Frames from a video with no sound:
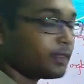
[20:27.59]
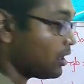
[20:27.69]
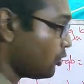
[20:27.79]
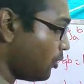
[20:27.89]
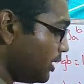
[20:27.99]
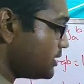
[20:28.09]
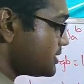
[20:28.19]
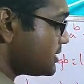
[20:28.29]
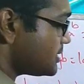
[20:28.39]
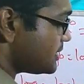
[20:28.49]
What does
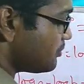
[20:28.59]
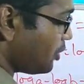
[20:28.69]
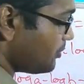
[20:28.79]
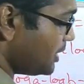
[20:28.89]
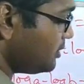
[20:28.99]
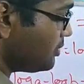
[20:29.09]
this symbol mean?